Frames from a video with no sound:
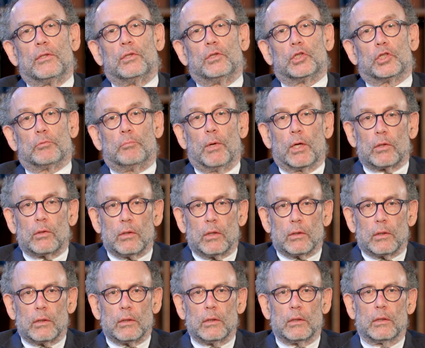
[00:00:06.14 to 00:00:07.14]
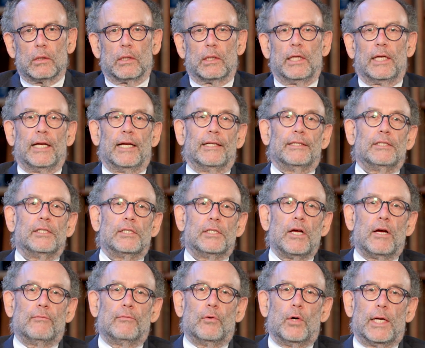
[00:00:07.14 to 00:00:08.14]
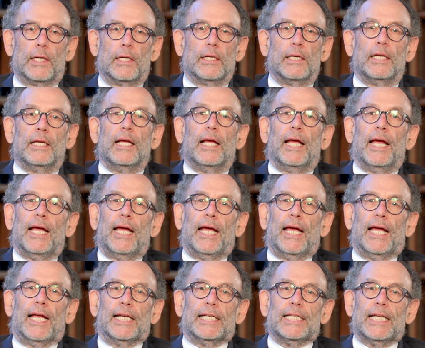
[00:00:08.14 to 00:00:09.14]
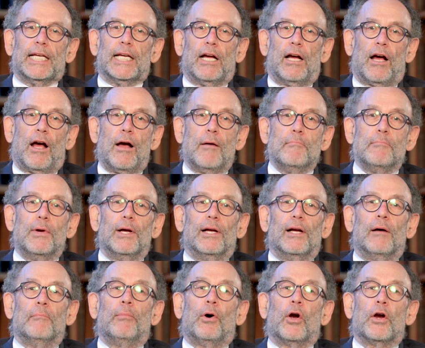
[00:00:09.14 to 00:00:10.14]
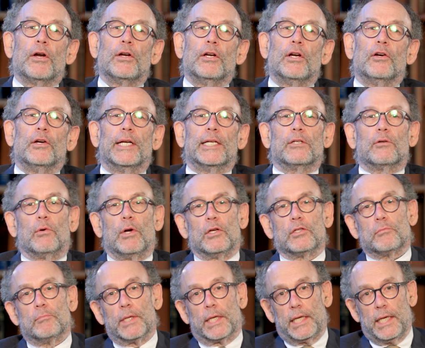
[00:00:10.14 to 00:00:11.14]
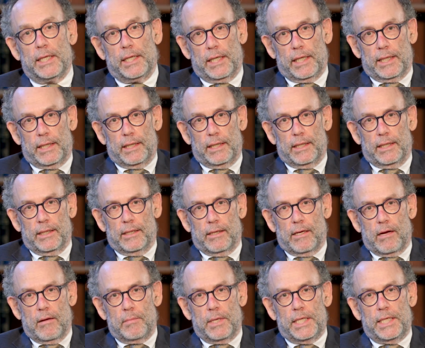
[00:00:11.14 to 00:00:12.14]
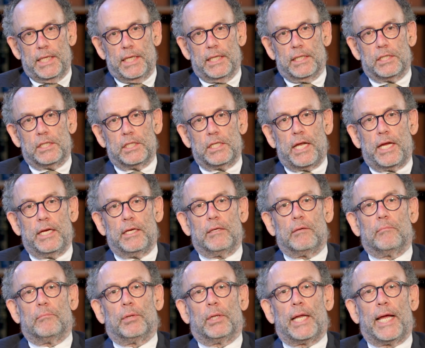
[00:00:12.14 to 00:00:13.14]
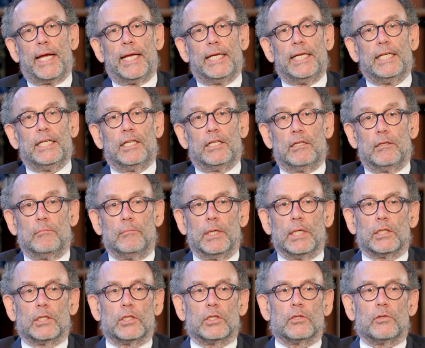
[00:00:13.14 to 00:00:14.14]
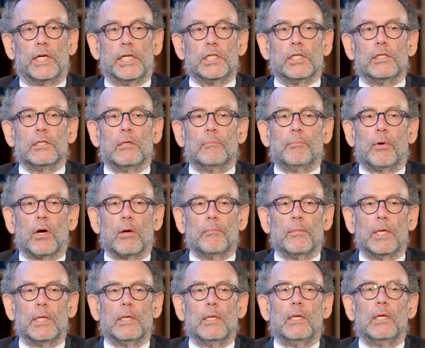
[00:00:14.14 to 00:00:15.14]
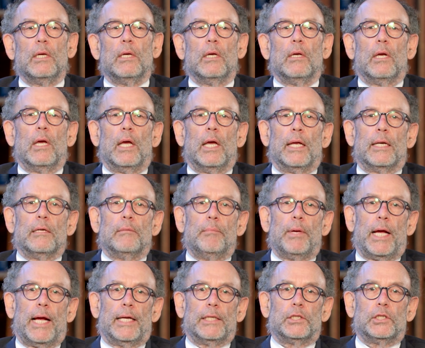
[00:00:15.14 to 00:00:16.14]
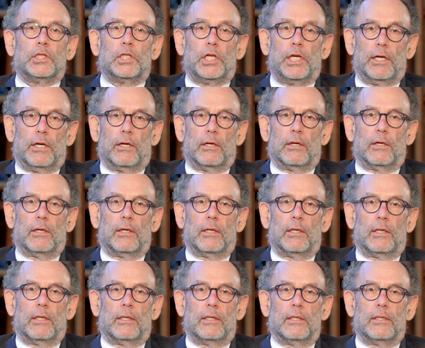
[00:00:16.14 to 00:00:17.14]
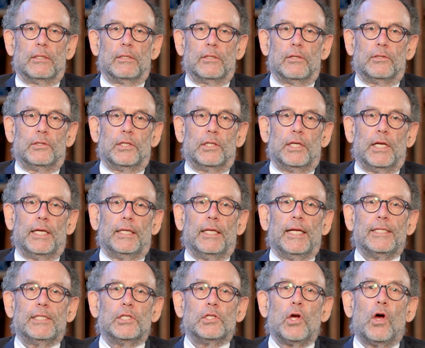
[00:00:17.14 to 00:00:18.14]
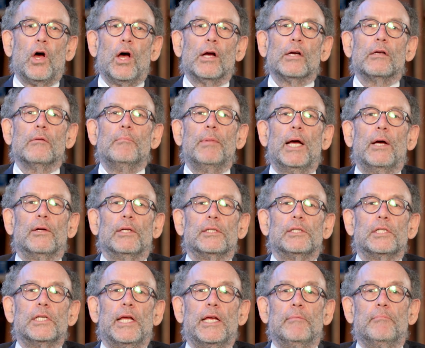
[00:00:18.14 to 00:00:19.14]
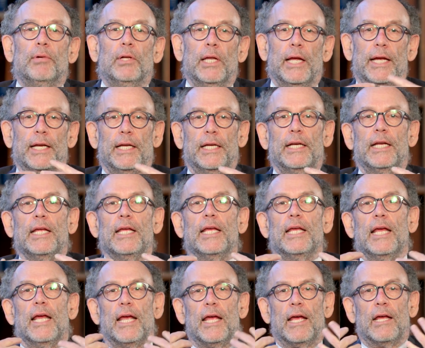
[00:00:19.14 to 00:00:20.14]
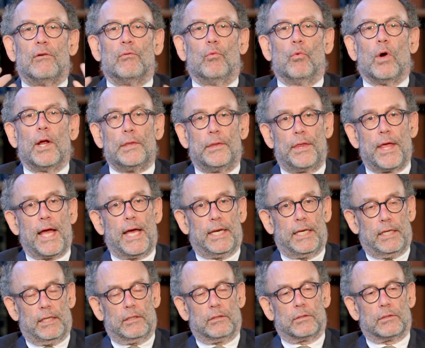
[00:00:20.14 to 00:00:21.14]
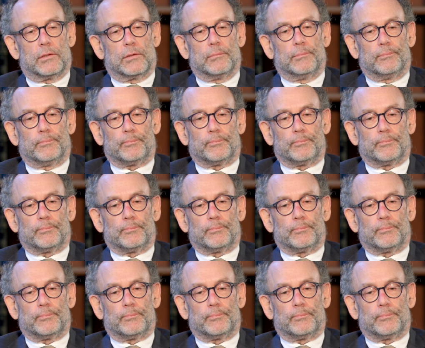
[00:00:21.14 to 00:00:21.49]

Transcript: Shmookler. Yeah, it's a tough one. And I'm a partner at Gross McGinley. I'm in the Estate Planning and Administration Department and past chair. So today, let's talk about estate planning and what that is.